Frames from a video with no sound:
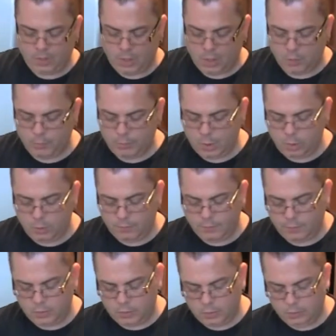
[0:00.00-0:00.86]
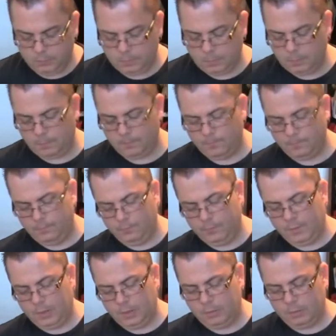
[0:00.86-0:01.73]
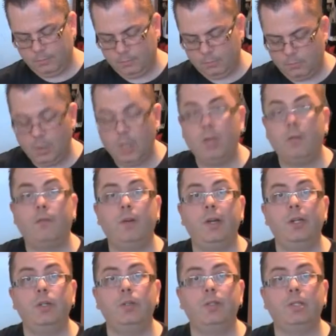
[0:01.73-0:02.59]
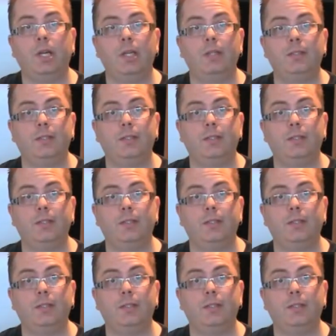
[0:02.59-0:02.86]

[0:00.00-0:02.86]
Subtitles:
our beautiful Alfredo sauce.